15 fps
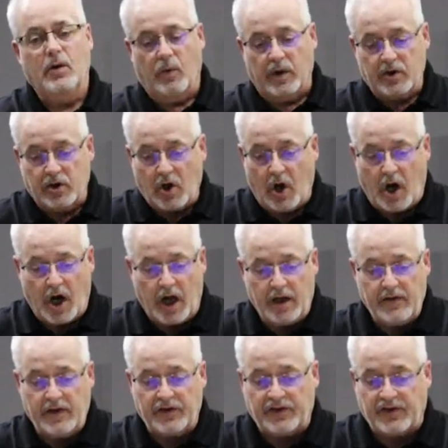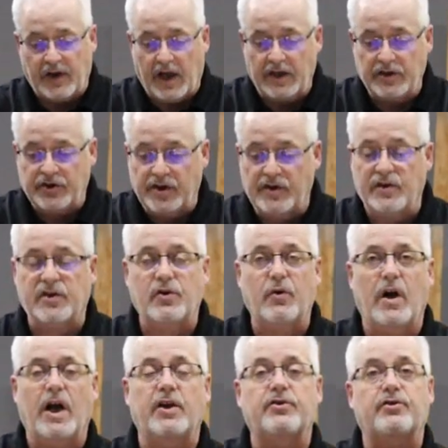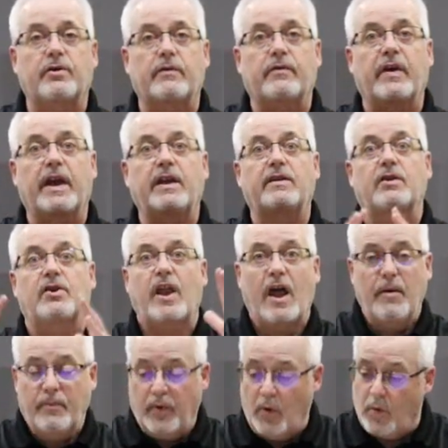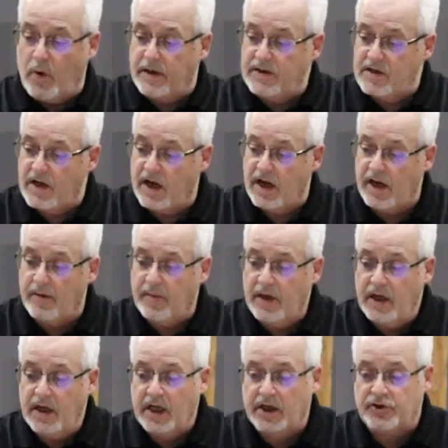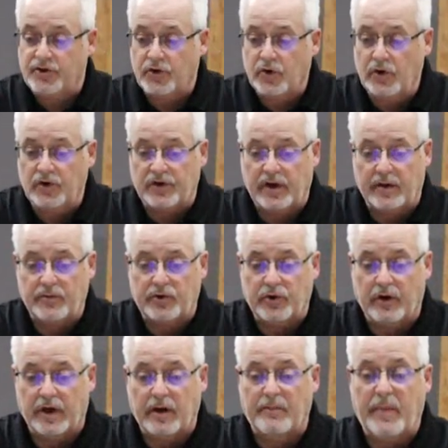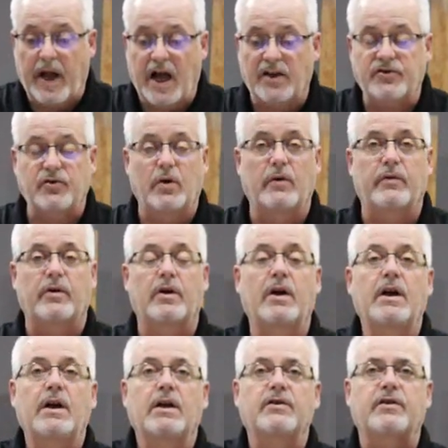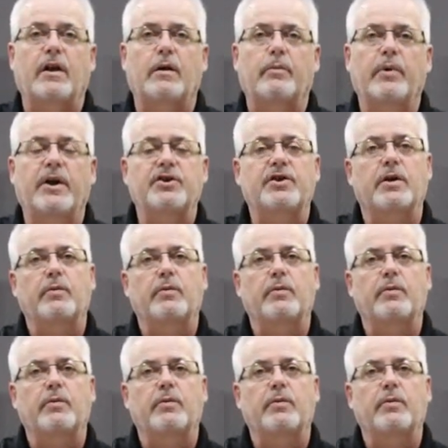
when God, the Son, Jesus Christ, surveyed the temple one time in Jerusalem during a Passover celebration.